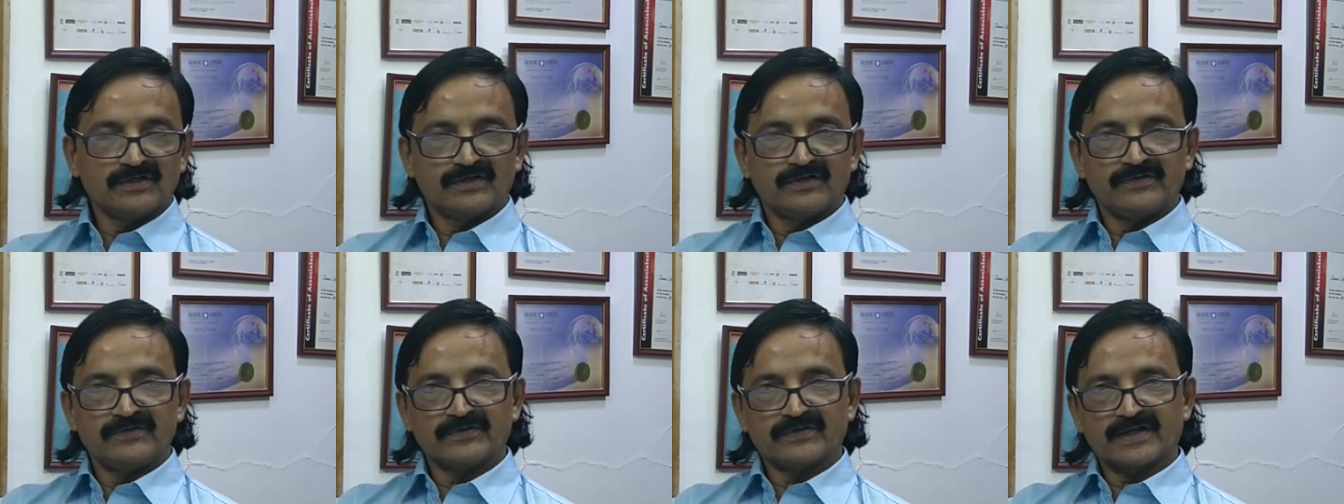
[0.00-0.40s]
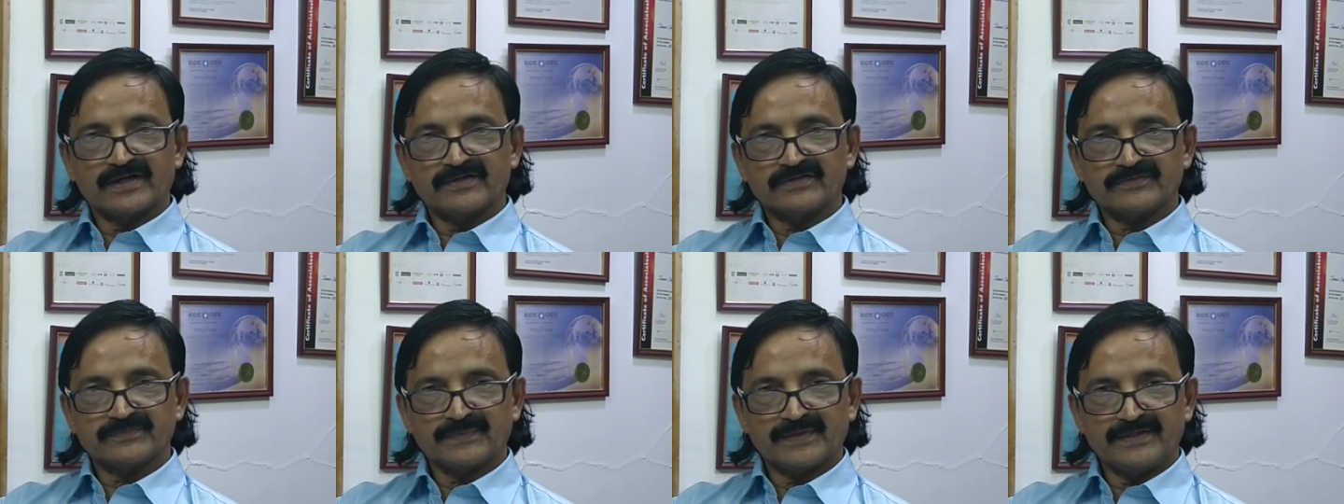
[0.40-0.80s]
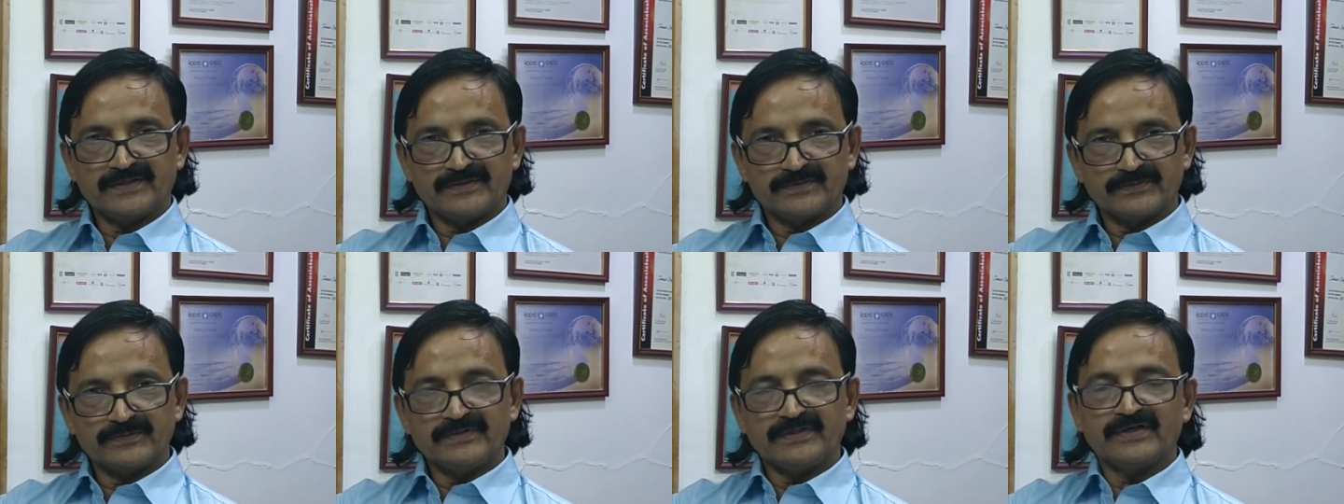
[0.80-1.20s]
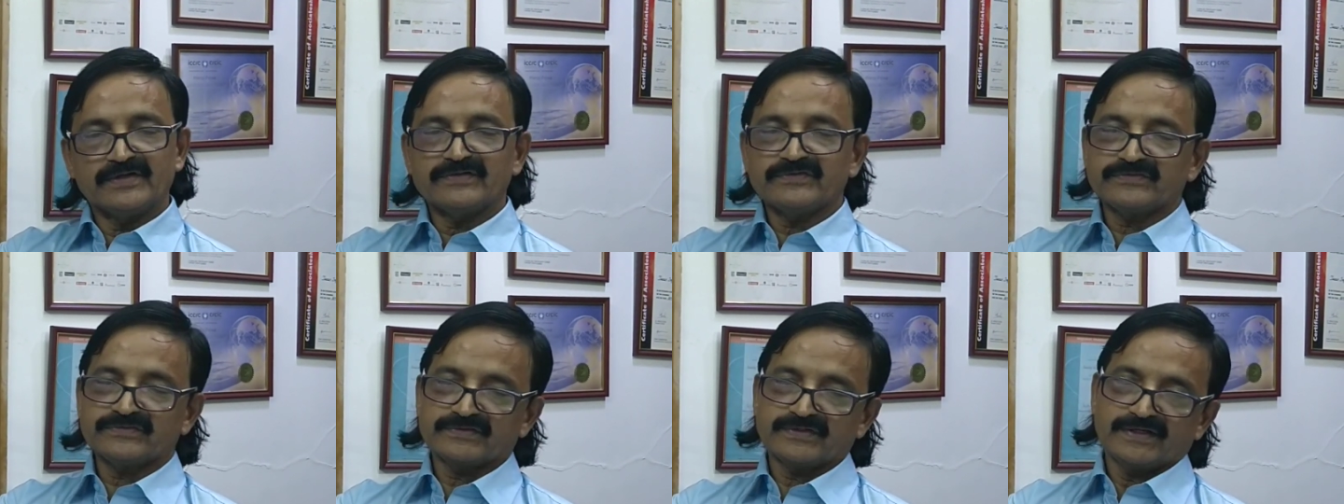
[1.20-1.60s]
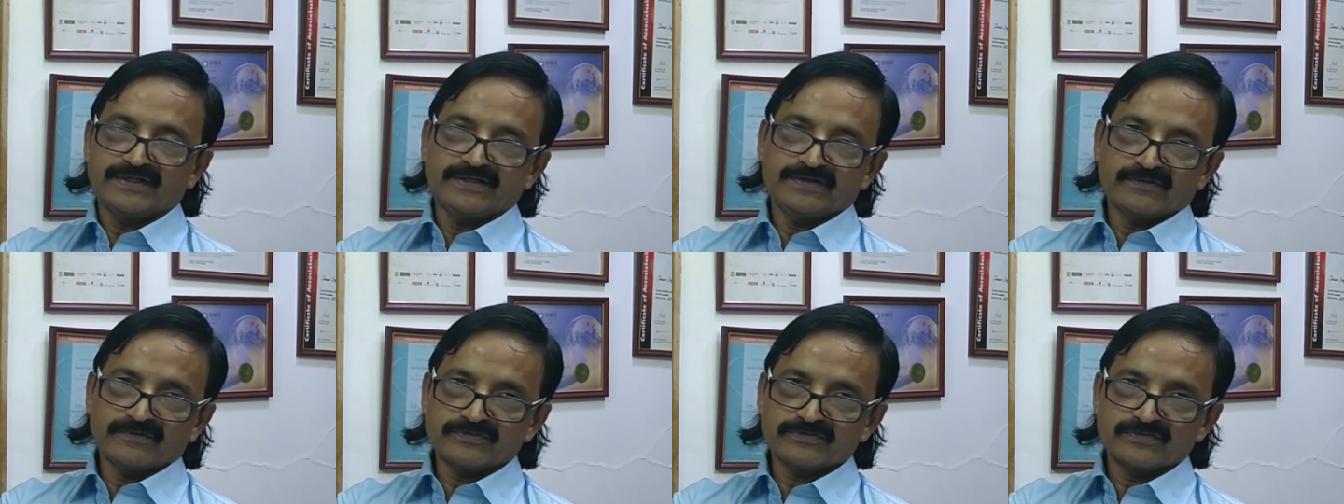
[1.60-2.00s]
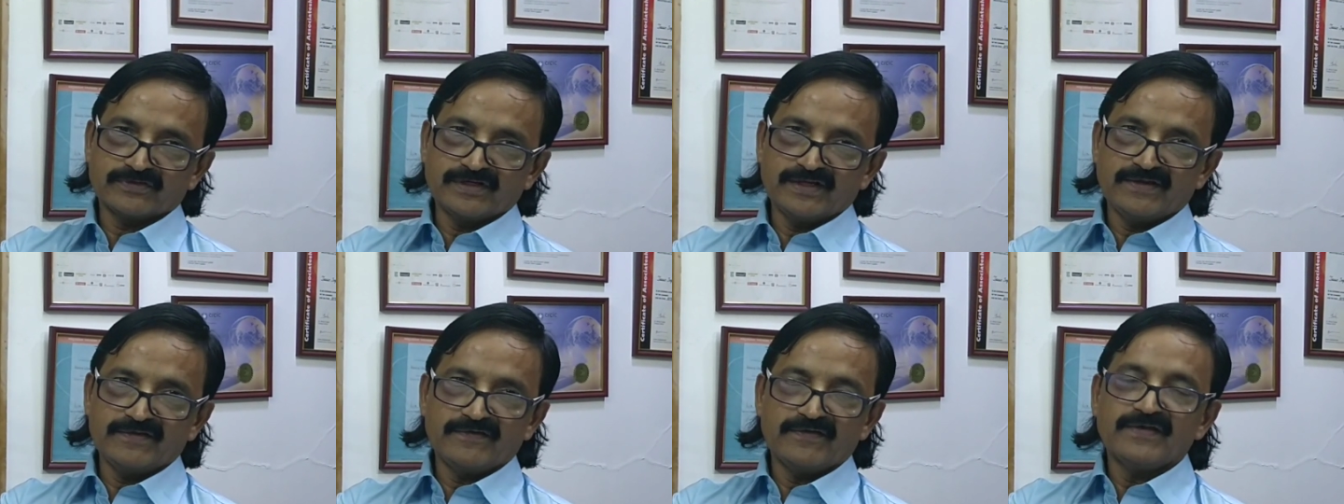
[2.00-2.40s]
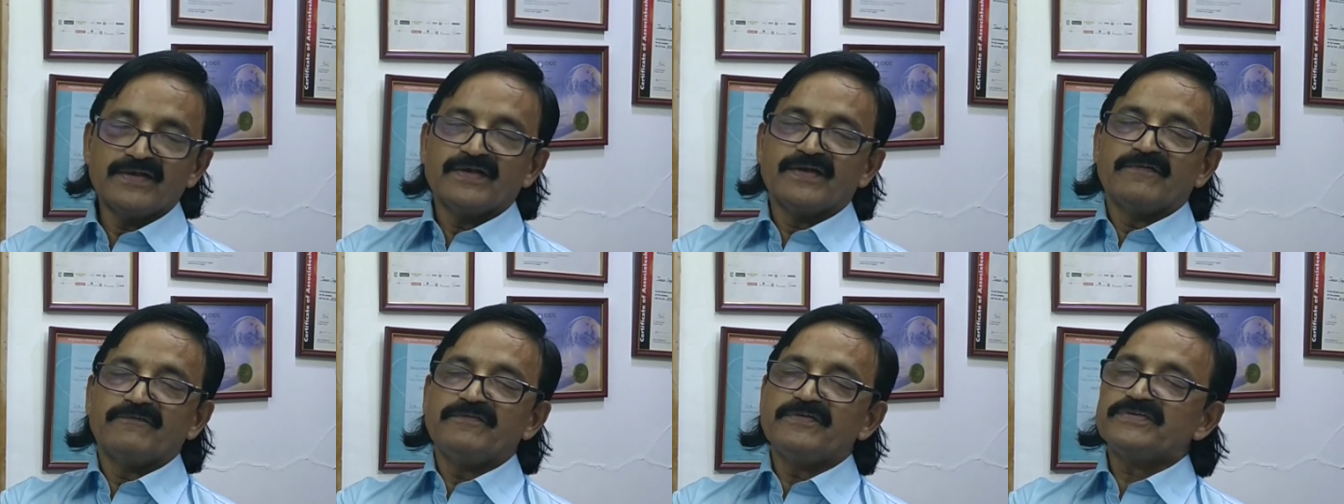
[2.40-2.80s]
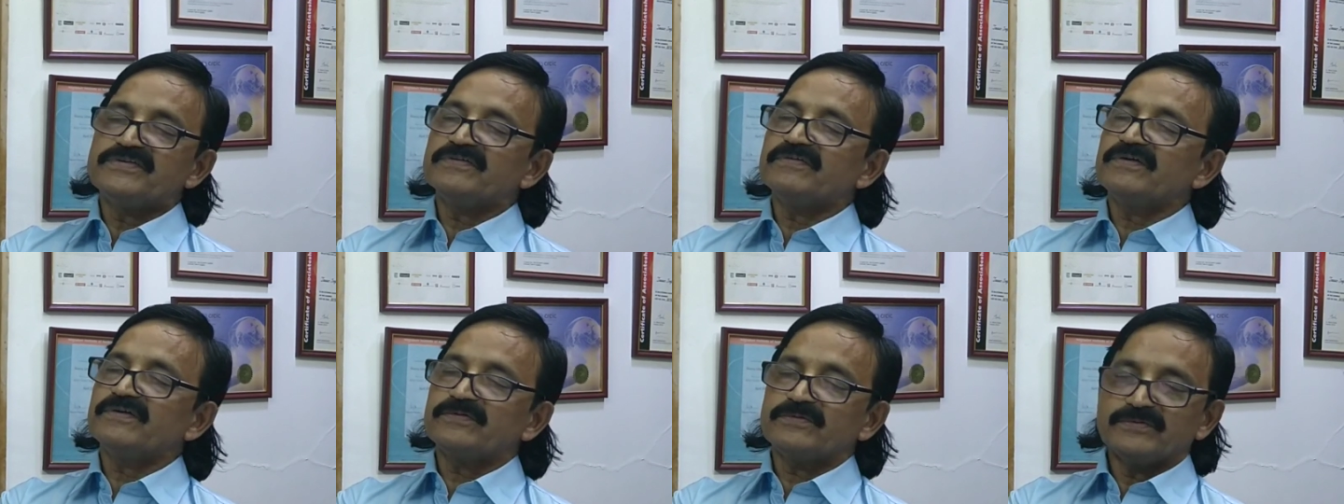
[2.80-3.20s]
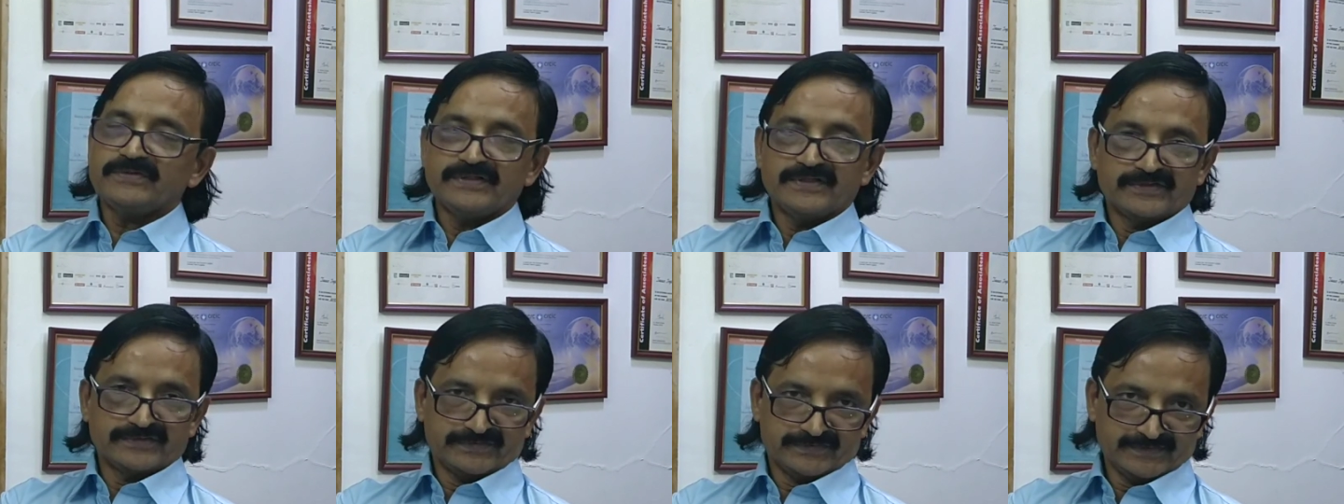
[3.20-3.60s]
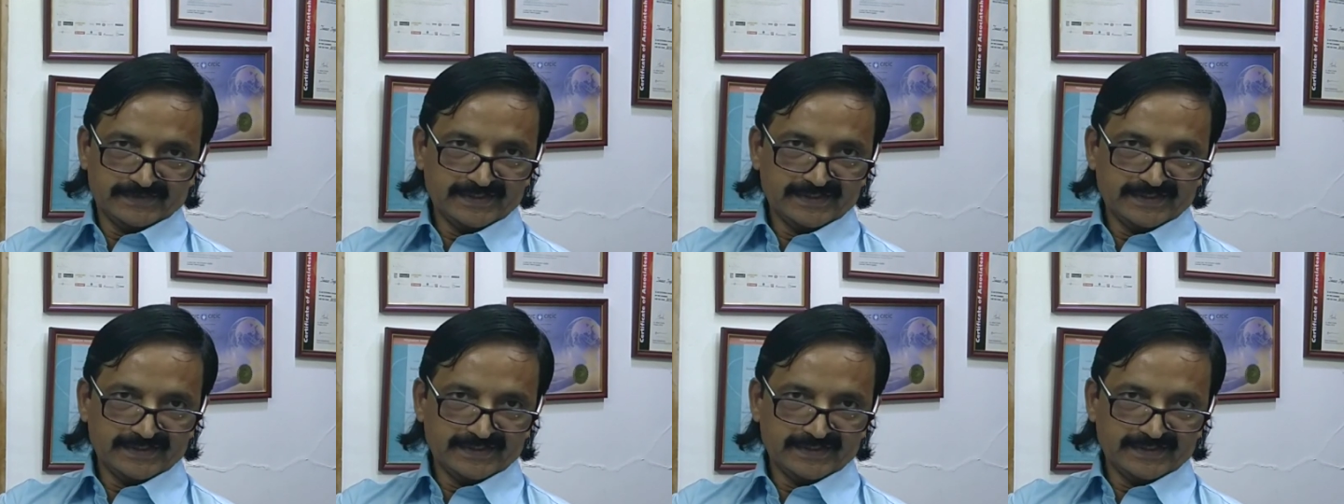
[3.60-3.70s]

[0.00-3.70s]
you can spend 2 years in Australia, whichever 2 years.